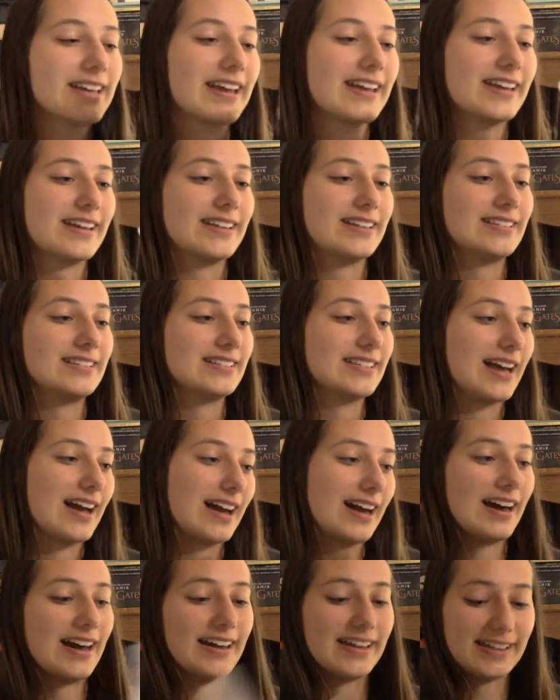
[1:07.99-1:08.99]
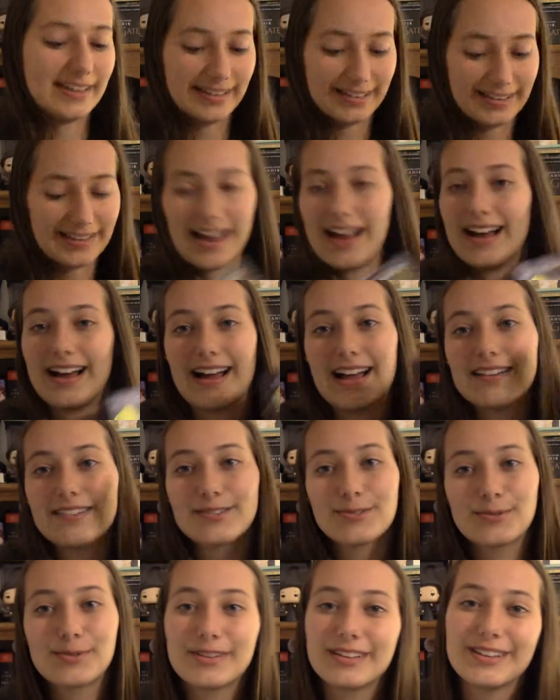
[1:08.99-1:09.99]
and I, yeah, I
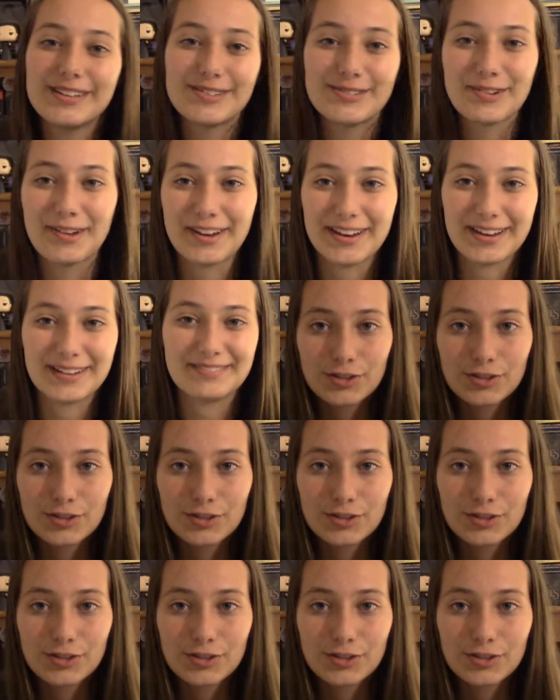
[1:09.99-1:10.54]
just really enjoyed it.